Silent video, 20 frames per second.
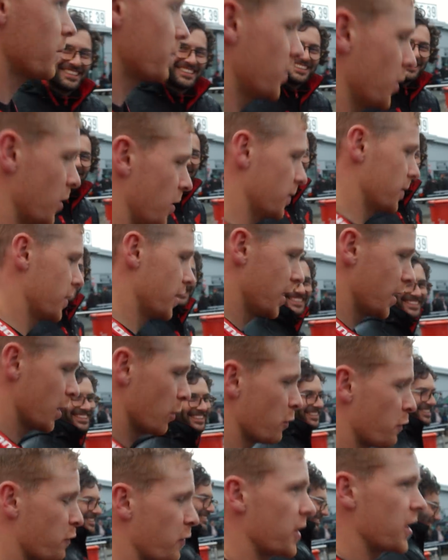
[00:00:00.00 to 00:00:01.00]
But
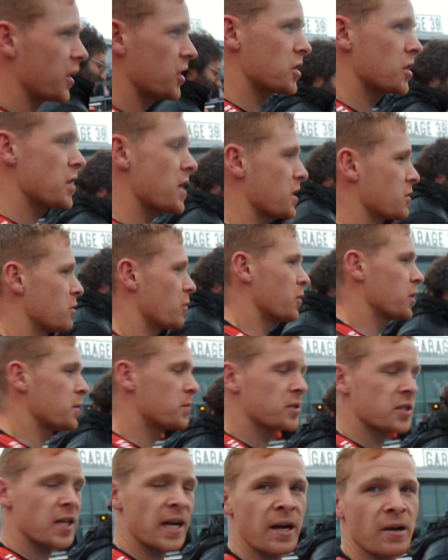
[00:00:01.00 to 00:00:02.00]
we finished and that's what we
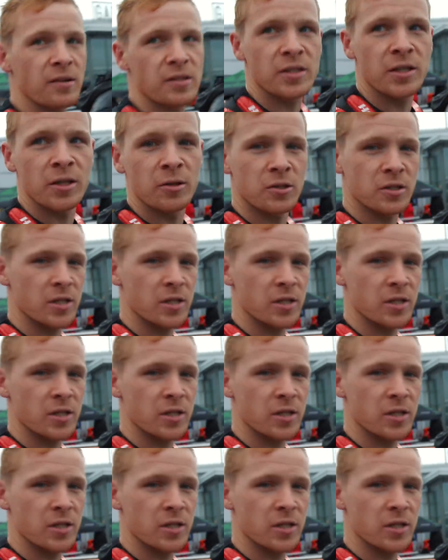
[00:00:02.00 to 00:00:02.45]
set out to do,